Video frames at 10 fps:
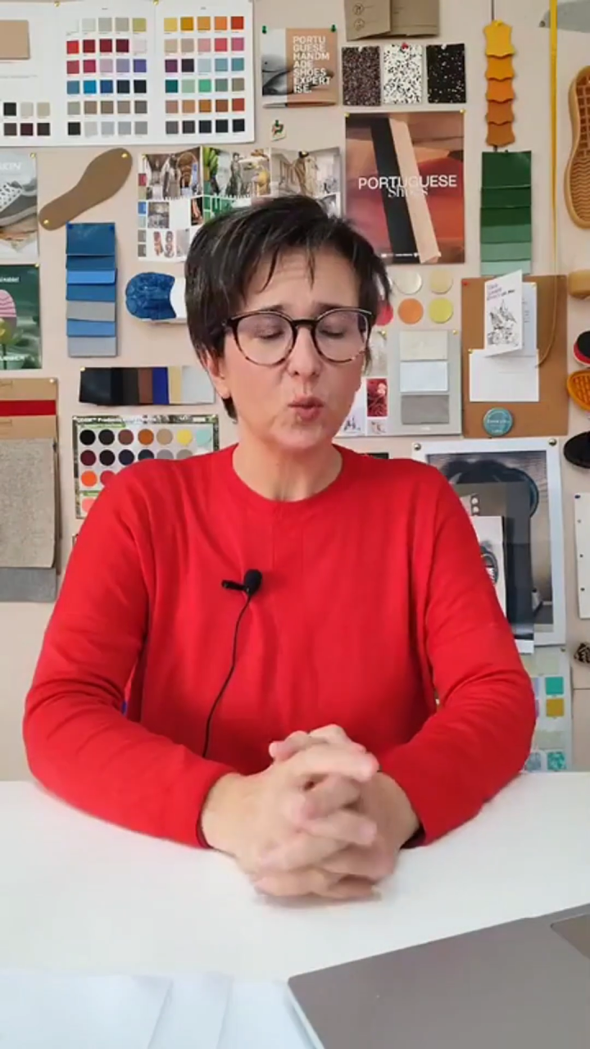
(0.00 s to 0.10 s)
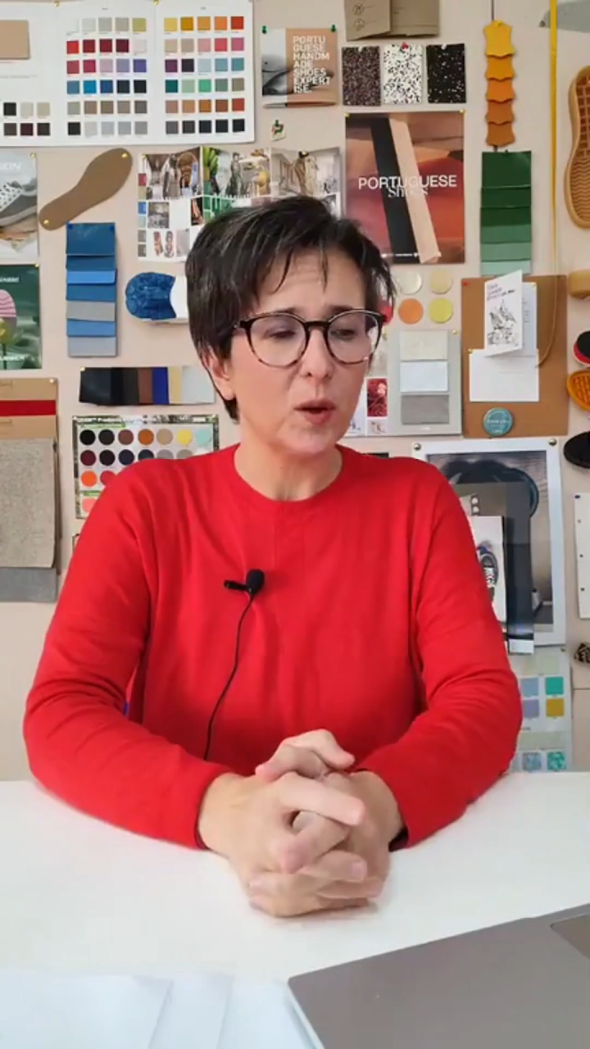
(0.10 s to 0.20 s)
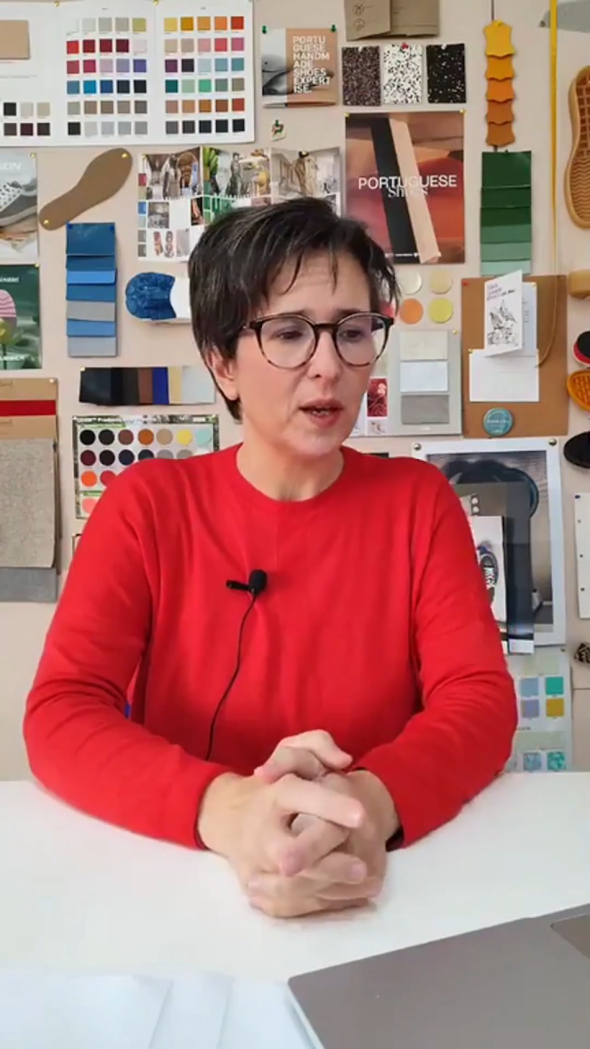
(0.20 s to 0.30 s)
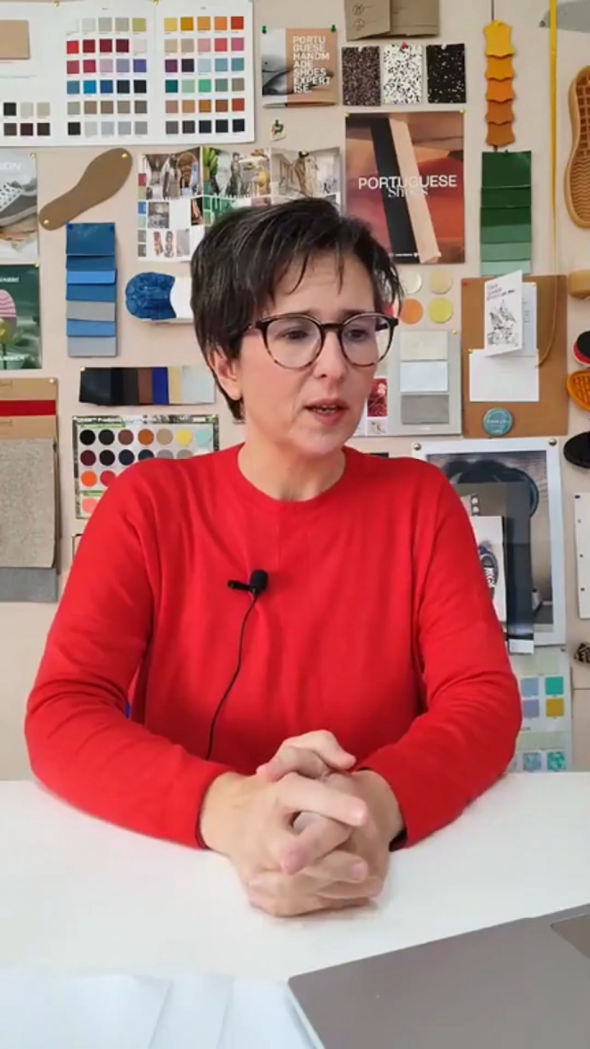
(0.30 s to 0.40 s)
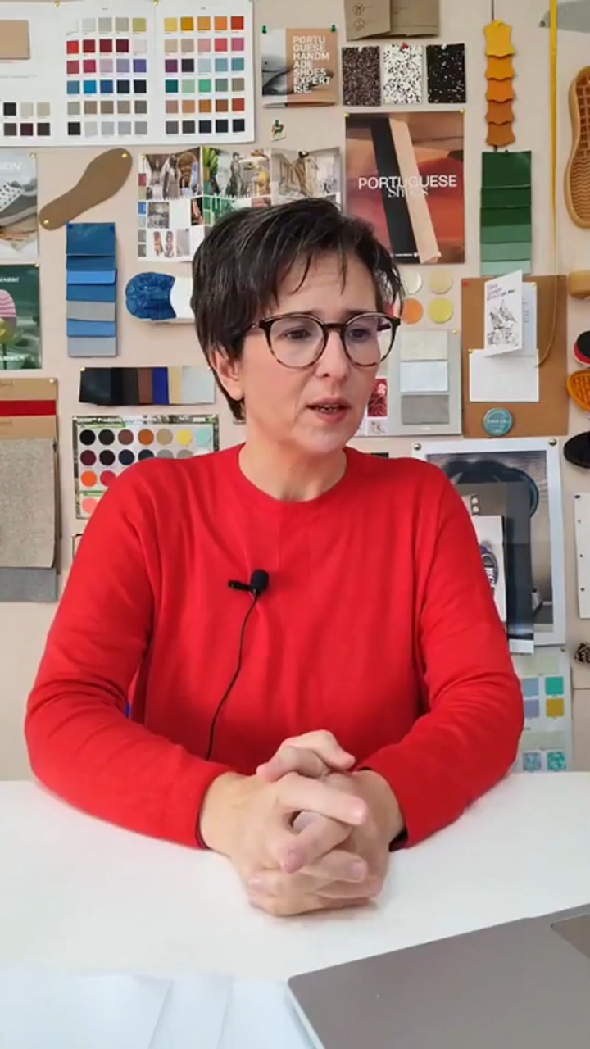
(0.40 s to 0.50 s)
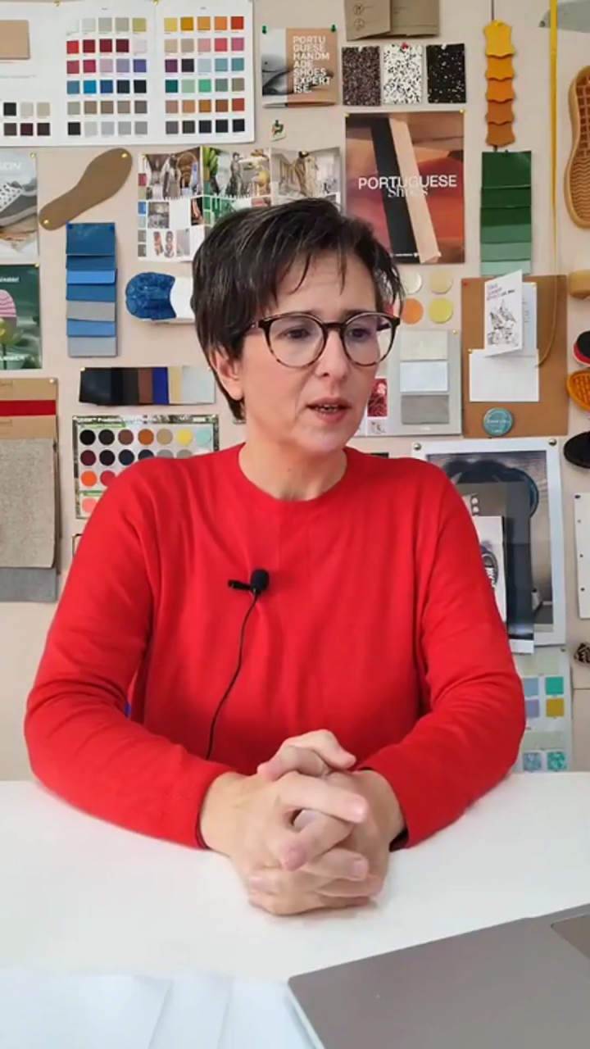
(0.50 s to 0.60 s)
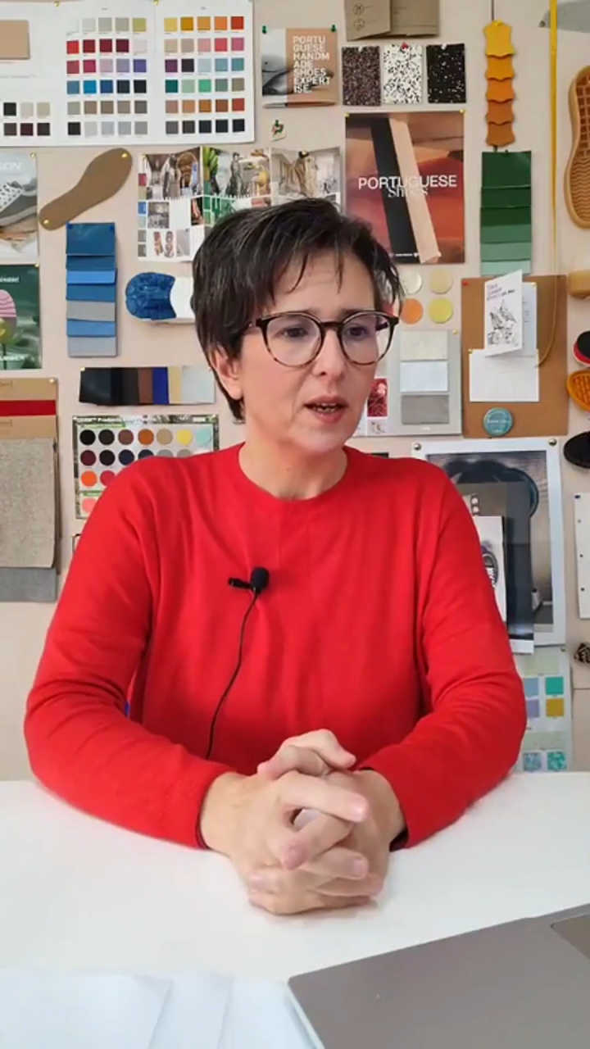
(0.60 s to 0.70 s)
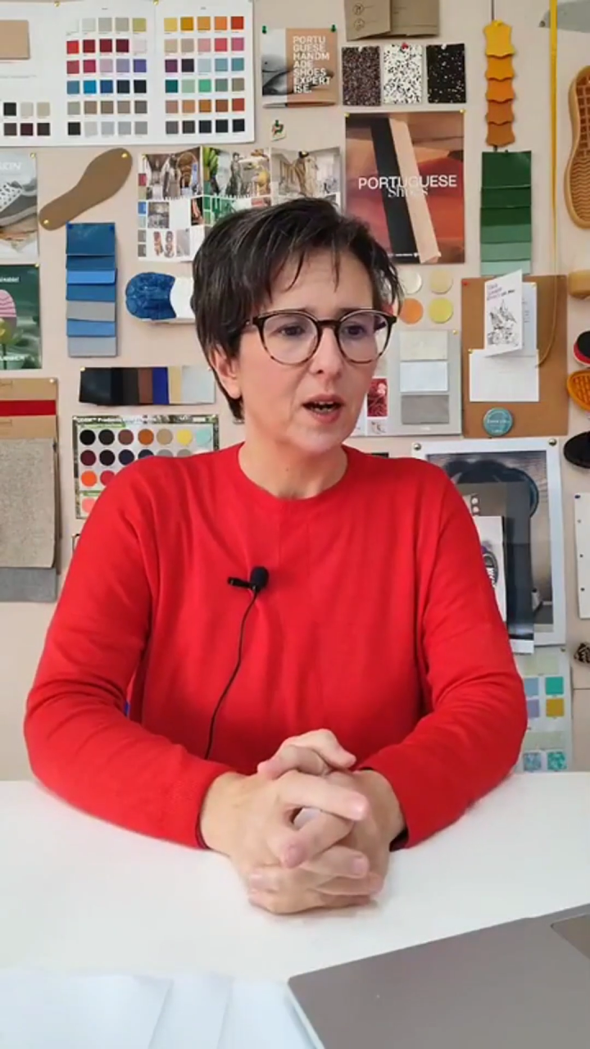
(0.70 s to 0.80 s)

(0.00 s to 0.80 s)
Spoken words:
way